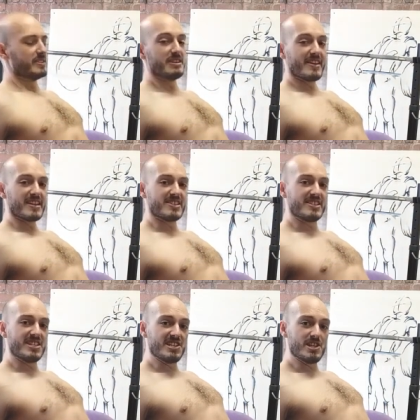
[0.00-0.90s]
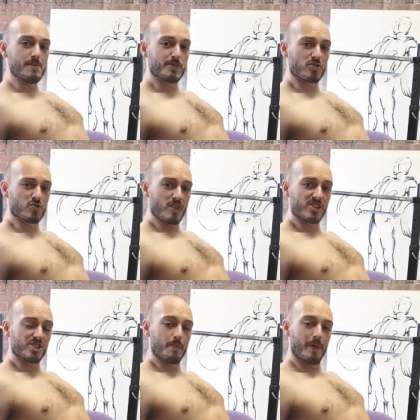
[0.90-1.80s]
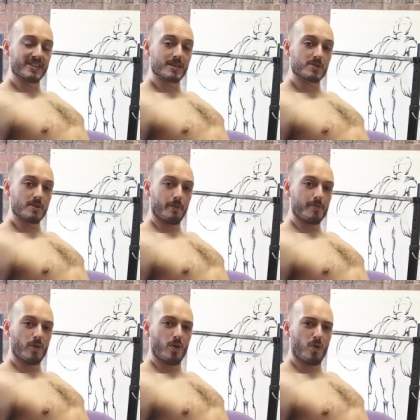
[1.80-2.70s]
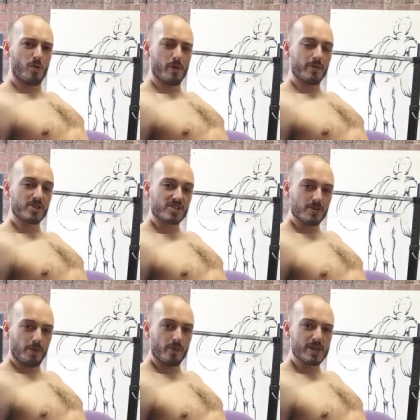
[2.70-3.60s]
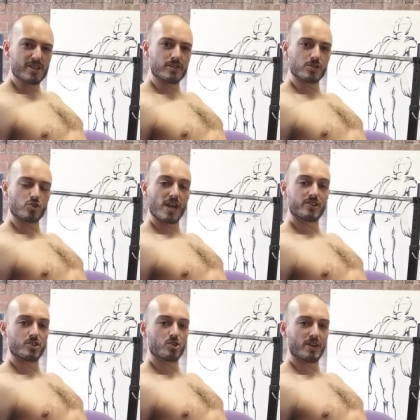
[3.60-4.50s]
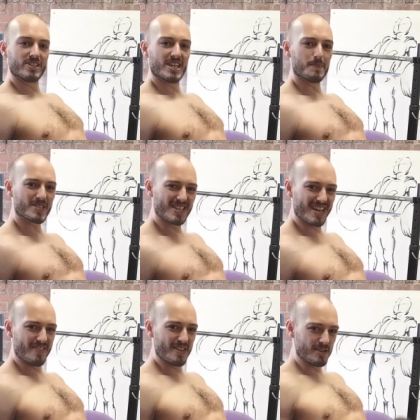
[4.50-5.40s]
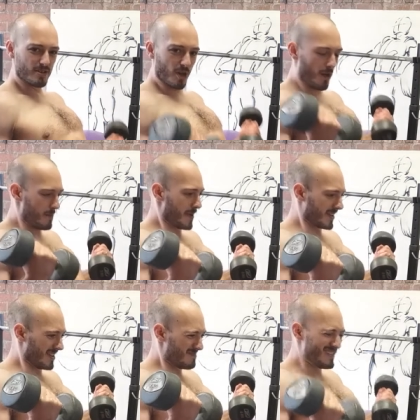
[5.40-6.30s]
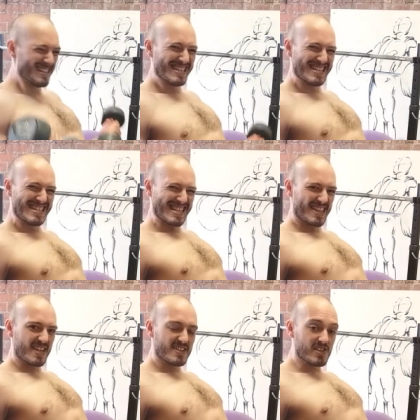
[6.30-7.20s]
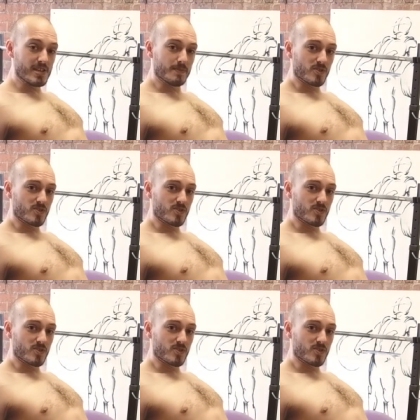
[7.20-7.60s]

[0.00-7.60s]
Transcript: you get that deep stretch in the biceps at the bottom, almost to the point where you can contract your triceps, and then you come back up. That deep